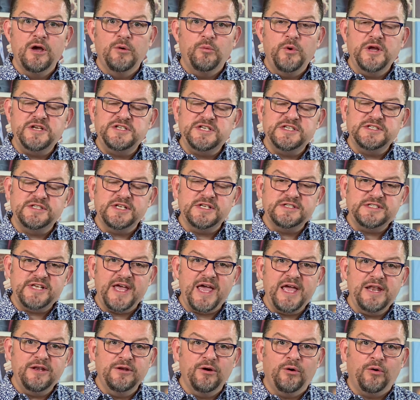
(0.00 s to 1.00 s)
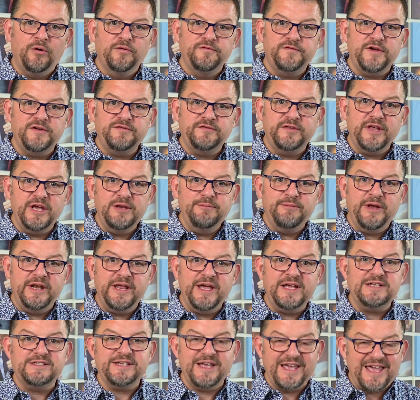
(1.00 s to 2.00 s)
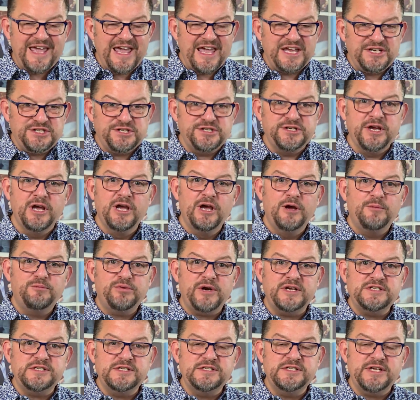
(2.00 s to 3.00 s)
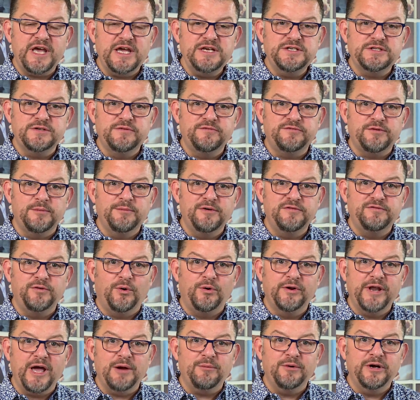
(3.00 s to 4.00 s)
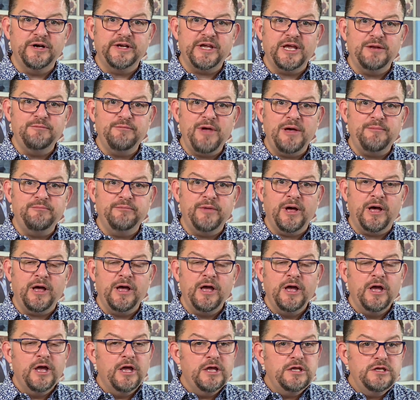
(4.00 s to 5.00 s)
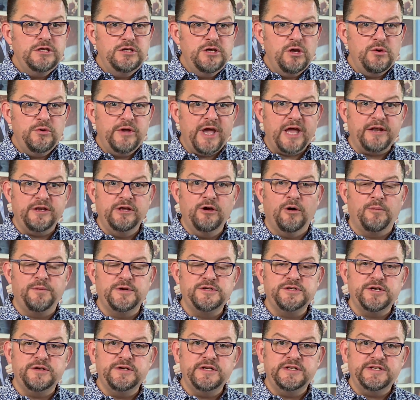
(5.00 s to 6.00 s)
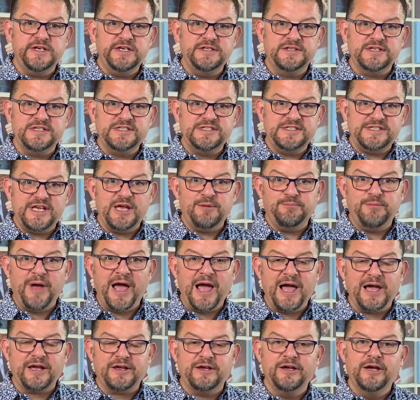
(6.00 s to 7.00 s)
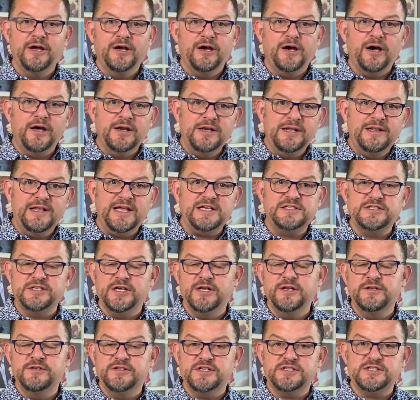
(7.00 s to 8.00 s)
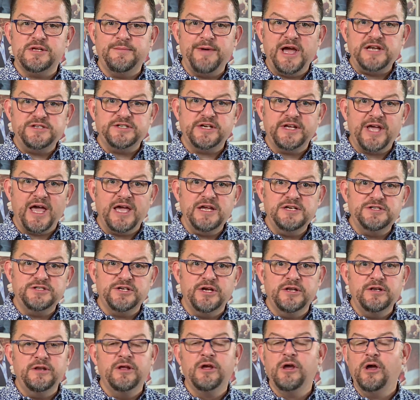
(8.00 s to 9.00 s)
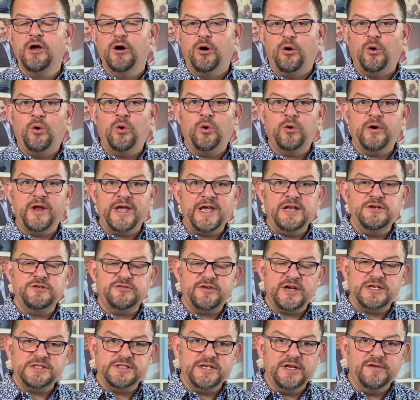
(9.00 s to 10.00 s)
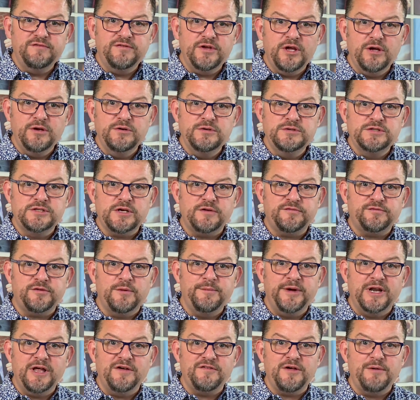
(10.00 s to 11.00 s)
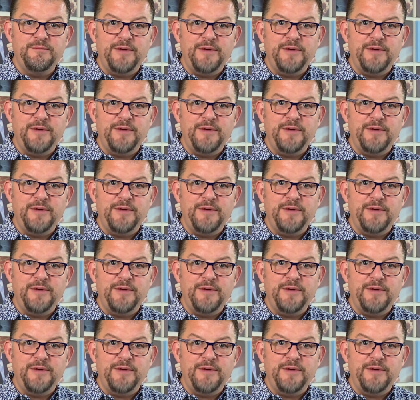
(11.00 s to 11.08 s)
which is the 10 or 15 minute-ish presentation from a 4Networking member. You get the opportunity to sit back and listen to some education or interesting views from another